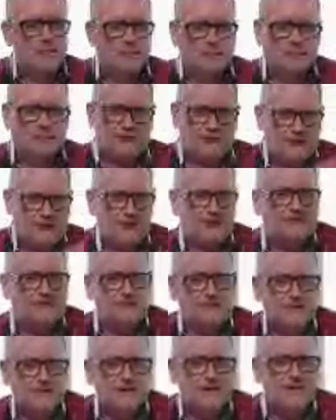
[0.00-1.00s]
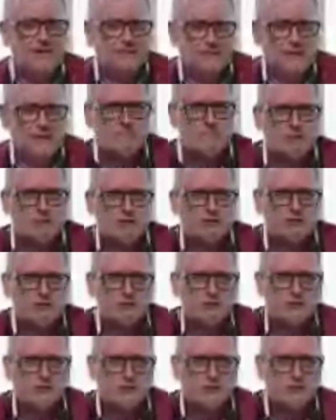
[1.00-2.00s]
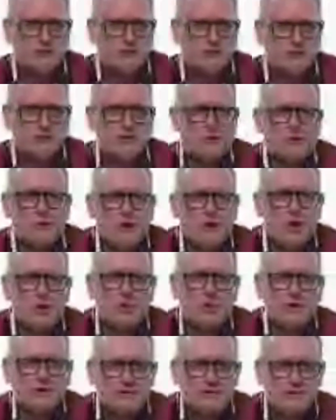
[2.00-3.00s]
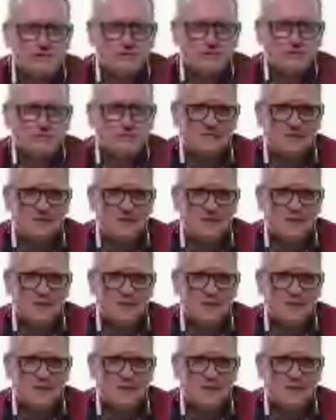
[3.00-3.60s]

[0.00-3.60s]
But 50 million members, nobody did this.